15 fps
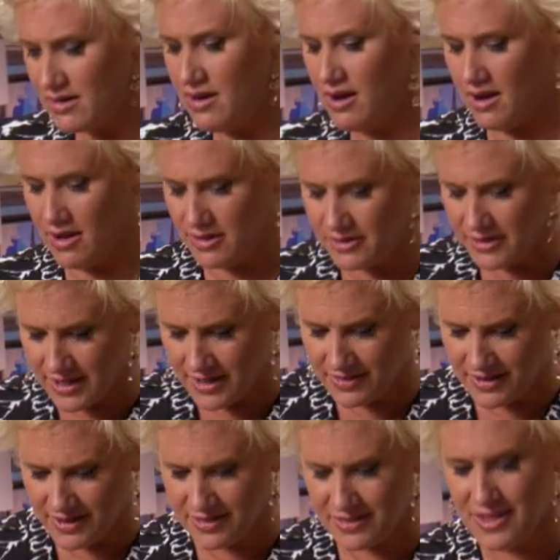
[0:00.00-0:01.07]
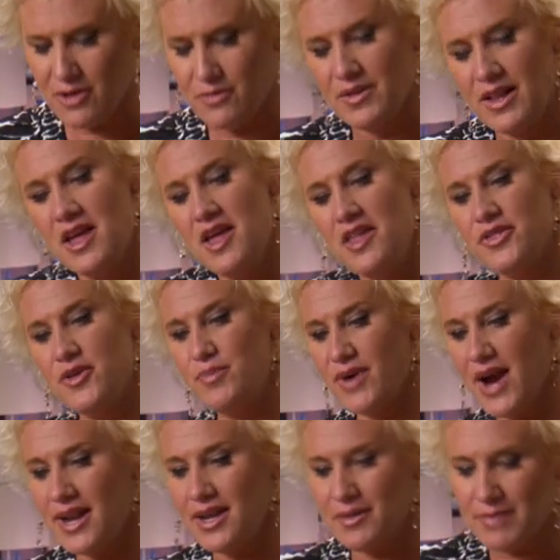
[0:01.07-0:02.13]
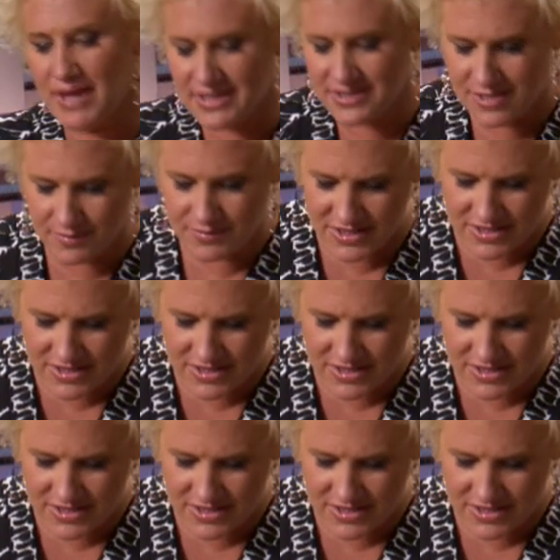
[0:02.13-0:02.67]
Oh, look at, and the, the, the brining makes them